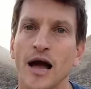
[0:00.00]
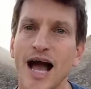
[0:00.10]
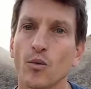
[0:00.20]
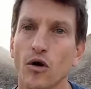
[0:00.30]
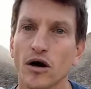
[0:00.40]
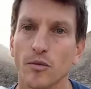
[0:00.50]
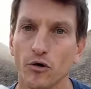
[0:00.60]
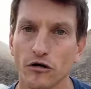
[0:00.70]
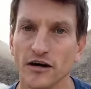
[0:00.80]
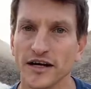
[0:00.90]
I woke up
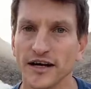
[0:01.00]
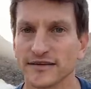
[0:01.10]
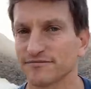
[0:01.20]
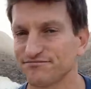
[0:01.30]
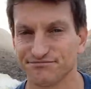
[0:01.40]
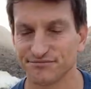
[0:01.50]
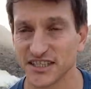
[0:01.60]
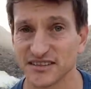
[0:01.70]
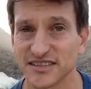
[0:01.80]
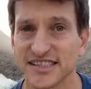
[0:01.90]
early at
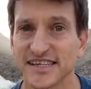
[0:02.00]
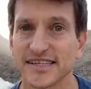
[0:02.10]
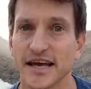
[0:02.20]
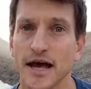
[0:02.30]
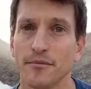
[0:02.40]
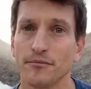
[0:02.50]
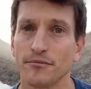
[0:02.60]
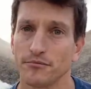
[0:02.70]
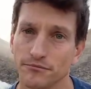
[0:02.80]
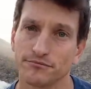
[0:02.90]
6 a.m.
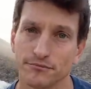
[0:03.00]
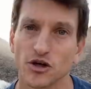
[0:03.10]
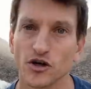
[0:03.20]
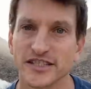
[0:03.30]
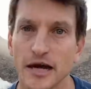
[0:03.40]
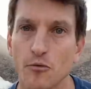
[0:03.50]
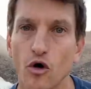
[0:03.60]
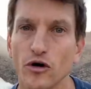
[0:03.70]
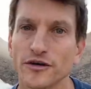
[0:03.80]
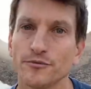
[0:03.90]
because I'm
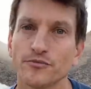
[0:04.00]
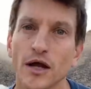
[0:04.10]
old.